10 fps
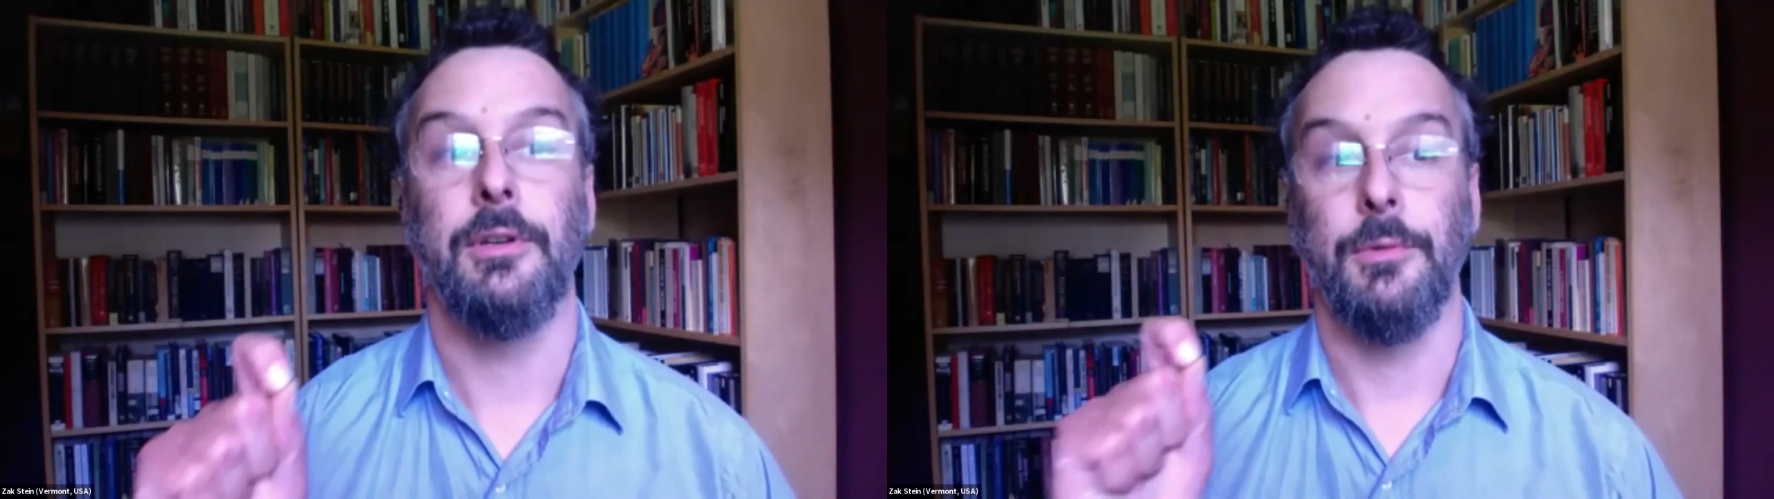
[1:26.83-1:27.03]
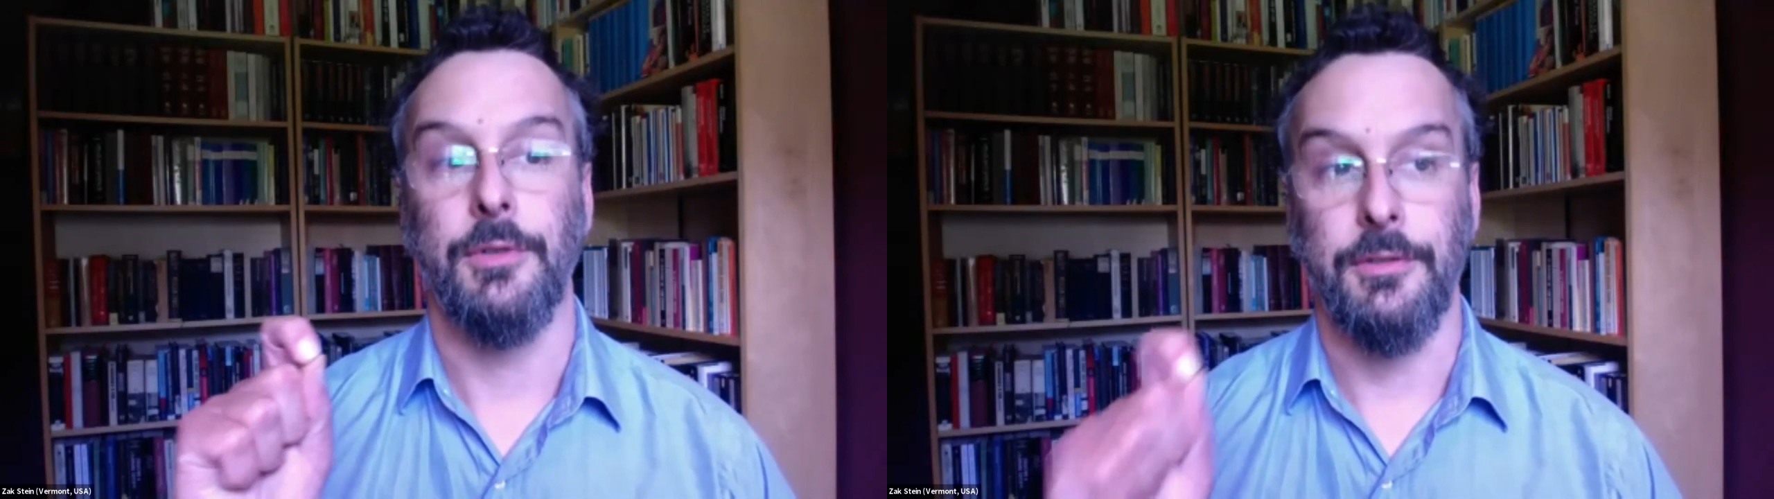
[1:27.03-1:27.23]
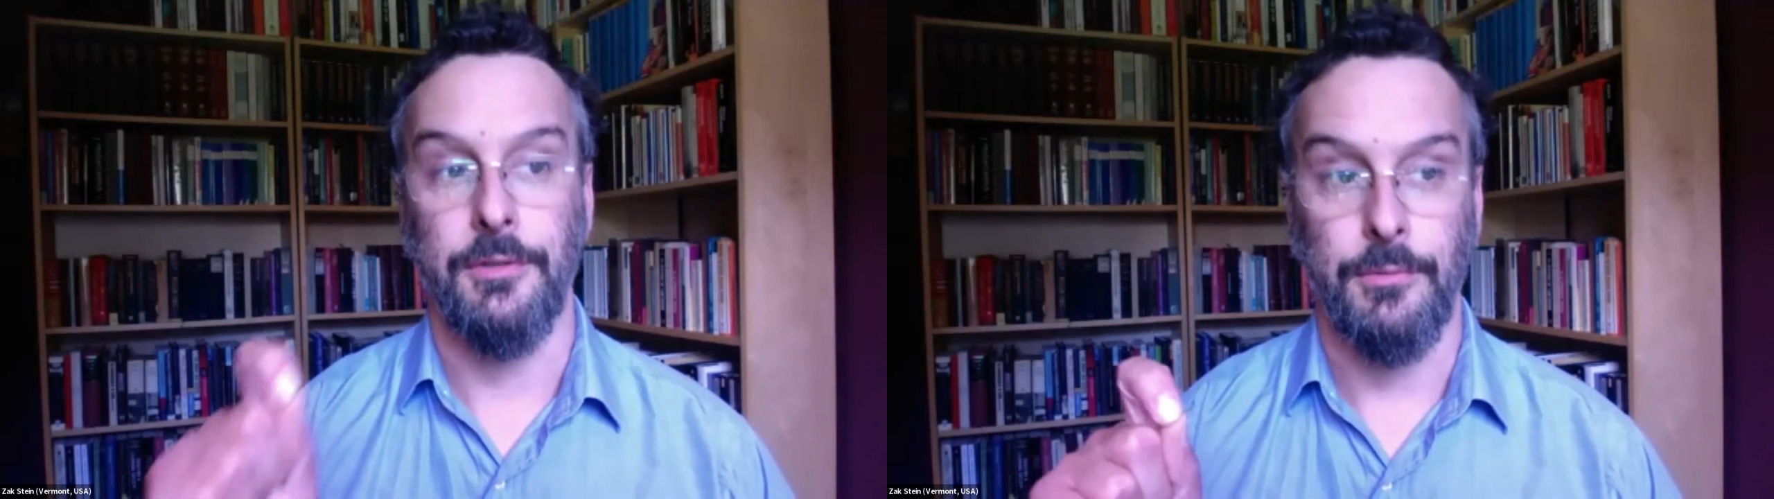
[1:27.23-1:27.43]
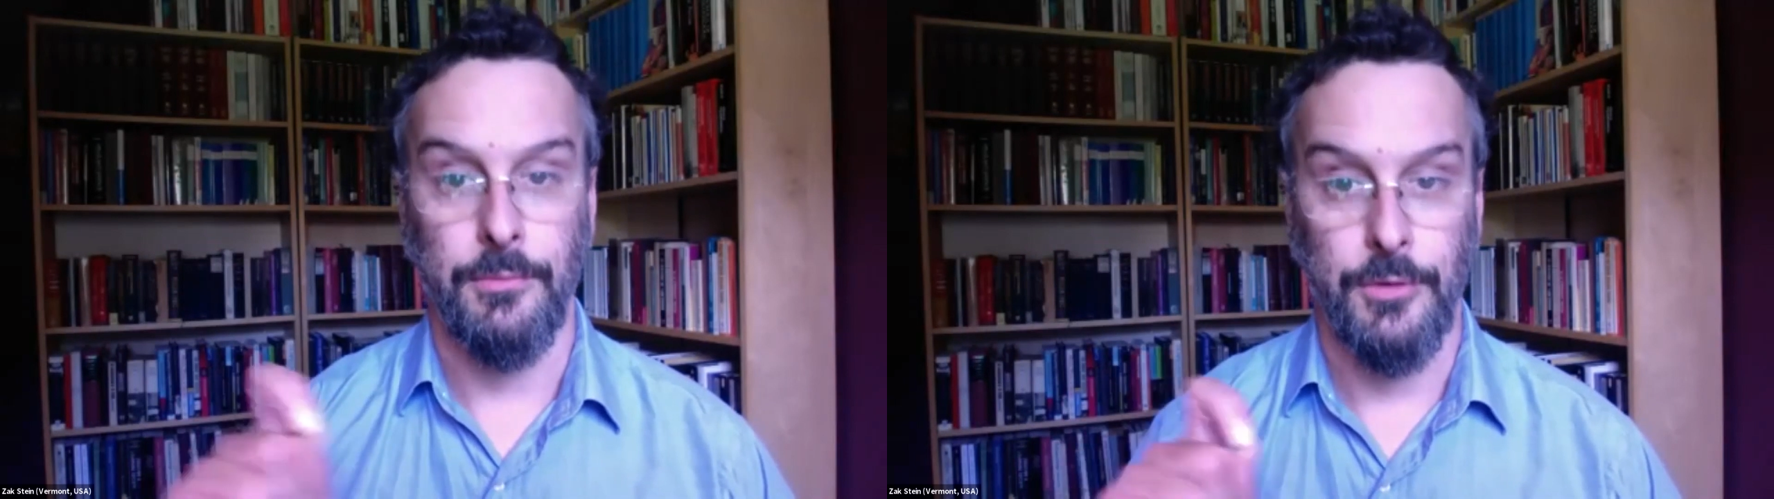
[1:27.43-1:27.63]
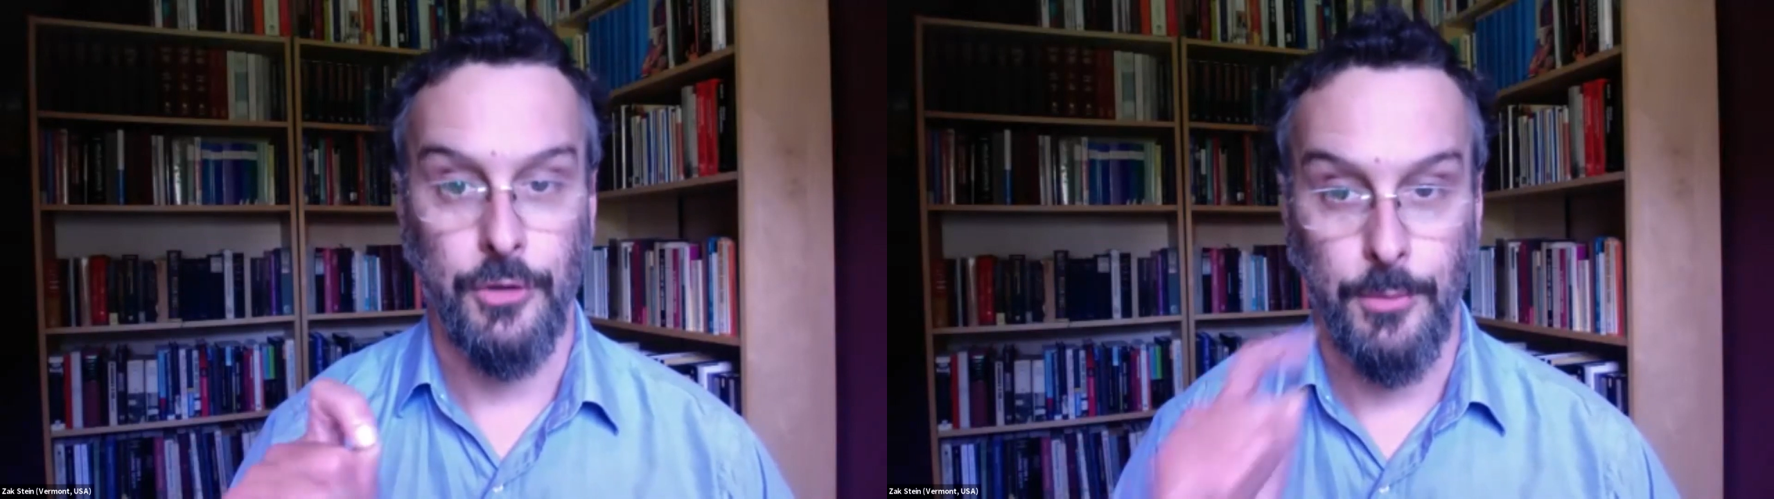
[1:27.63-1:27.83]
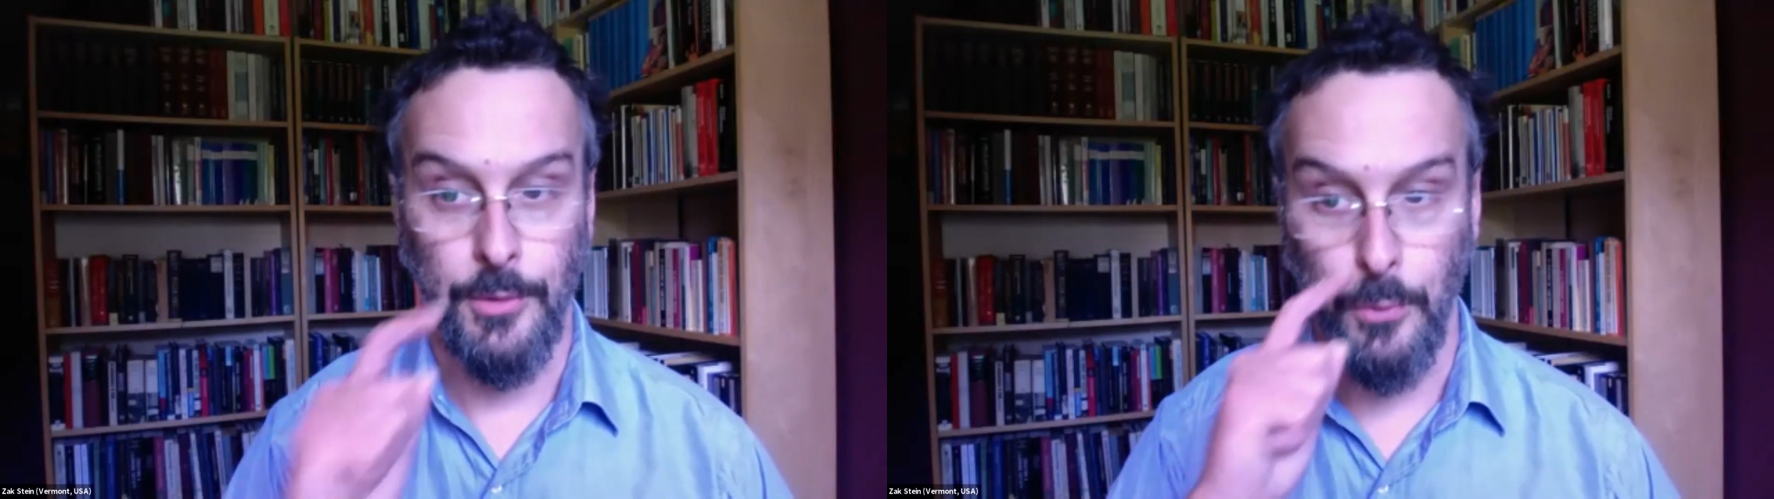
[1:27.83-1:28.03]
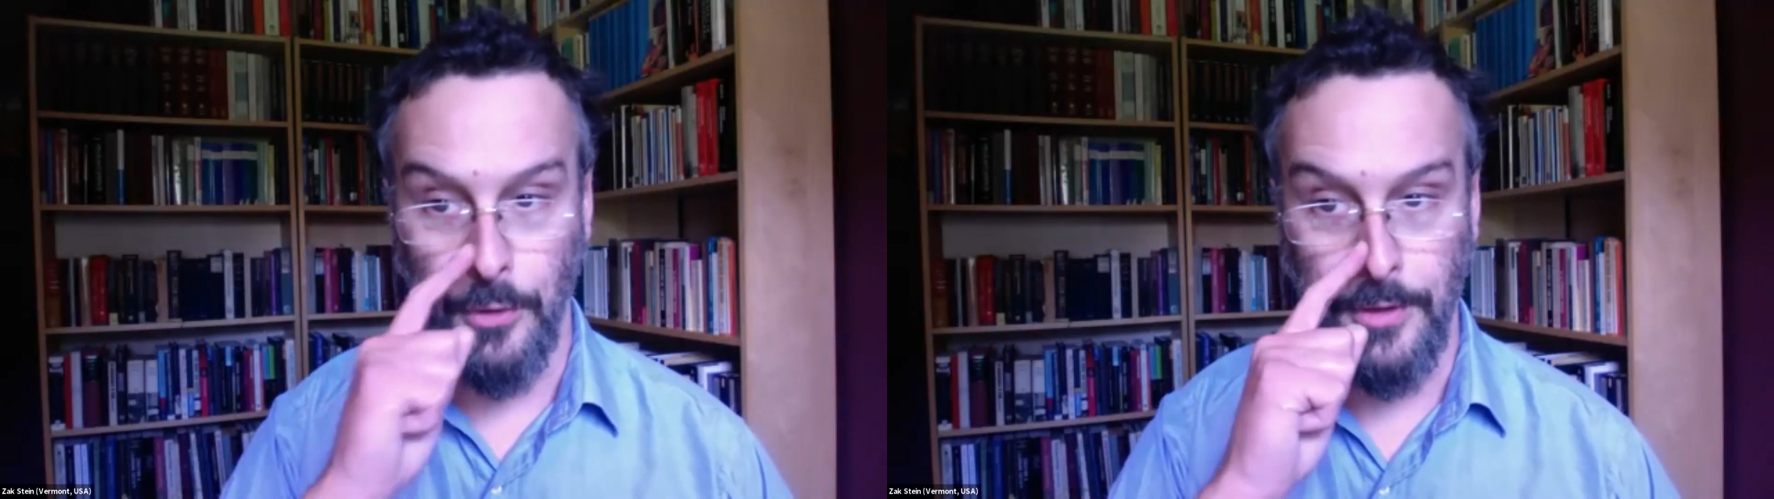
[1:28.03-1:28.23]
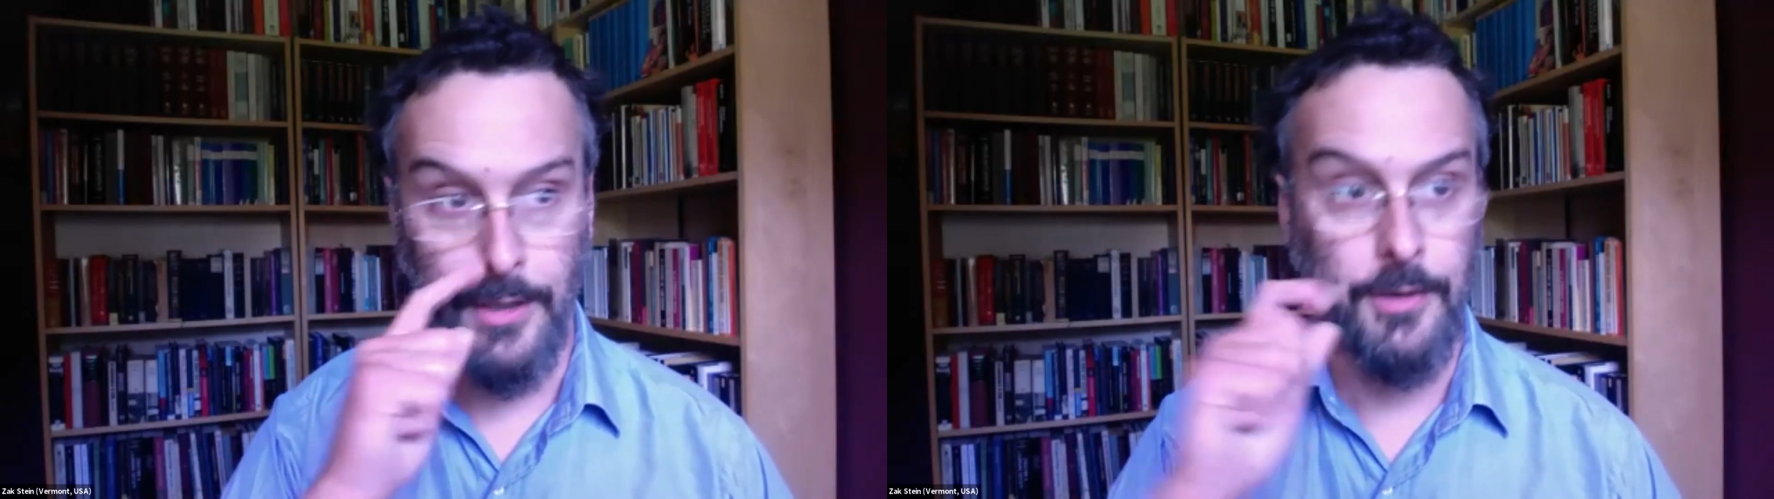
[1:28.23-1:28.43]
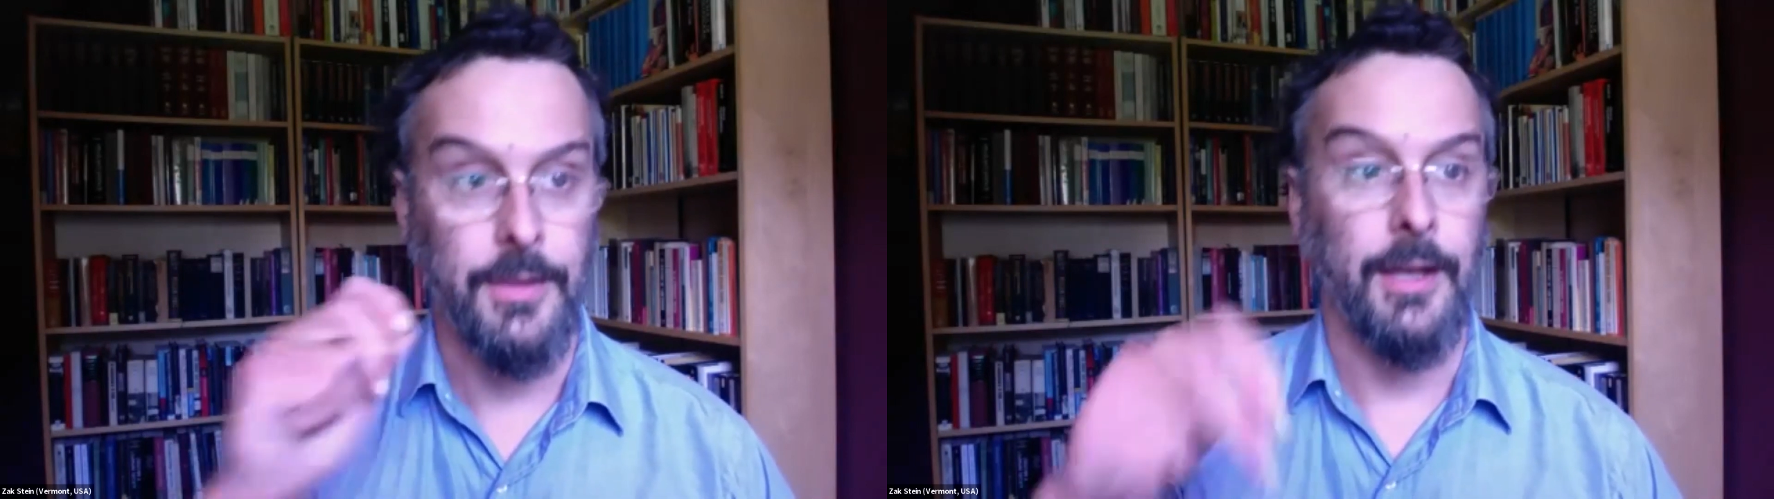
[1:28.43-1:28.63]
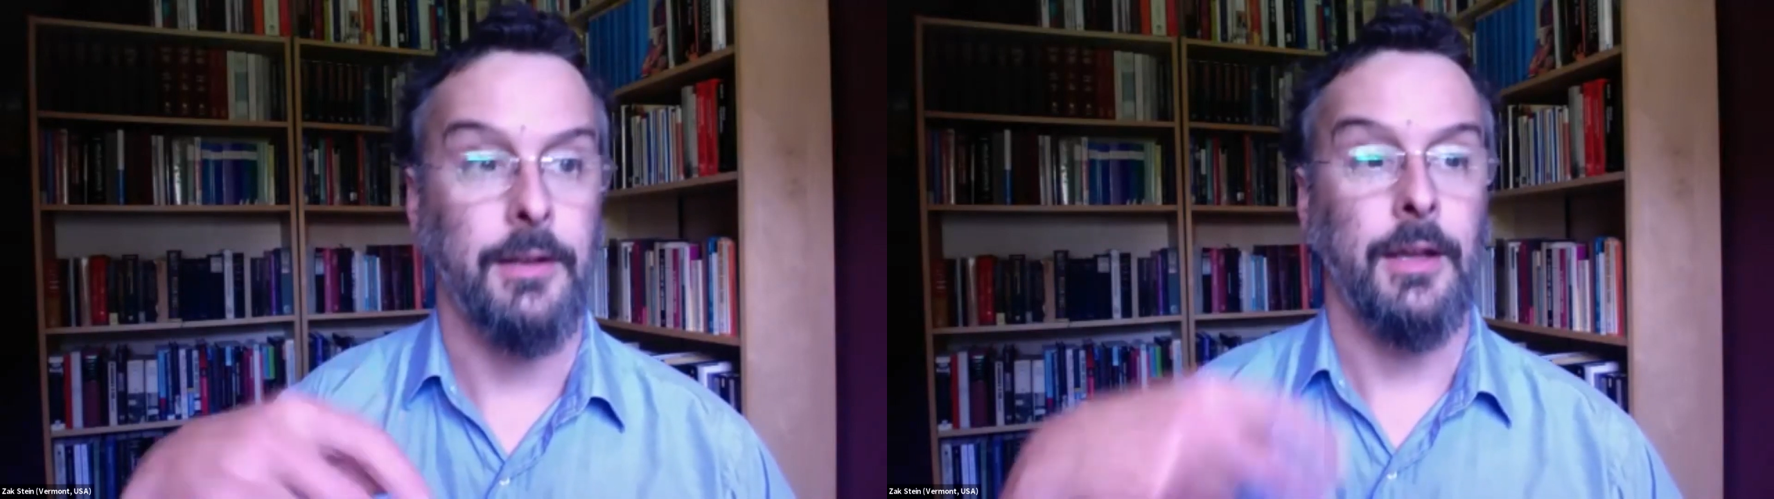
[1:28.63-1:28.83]
which is the German word there, and
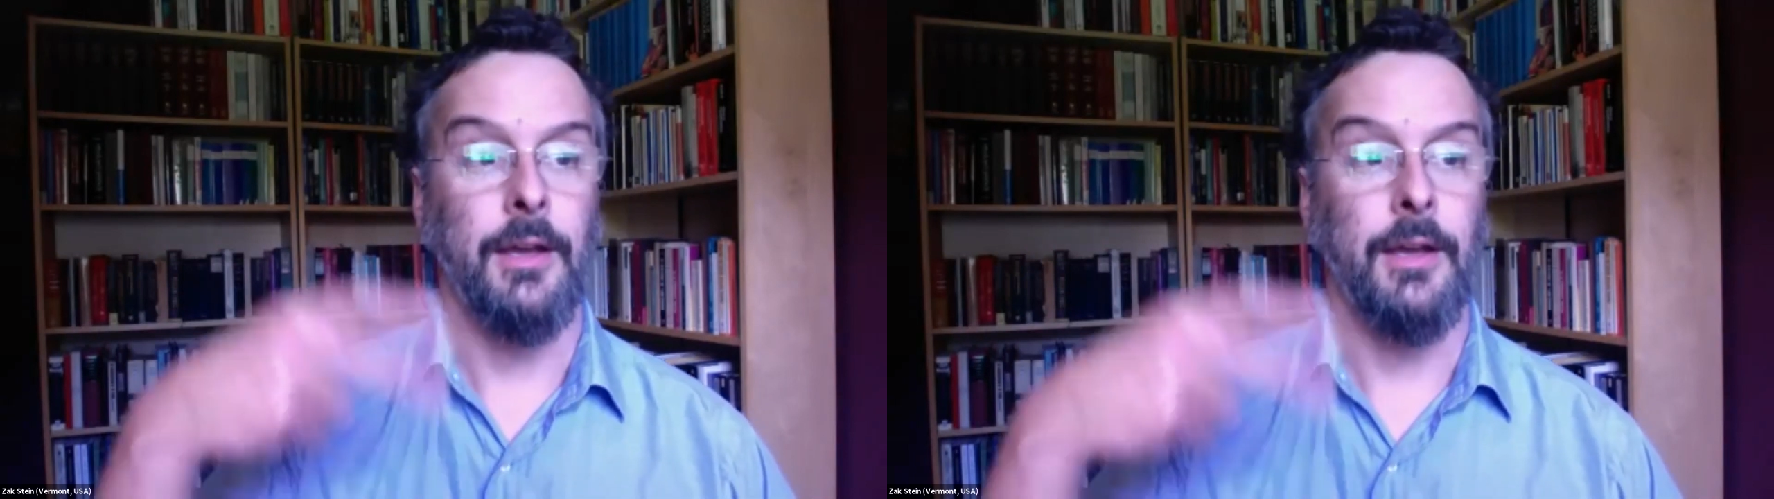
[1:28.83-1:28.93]
that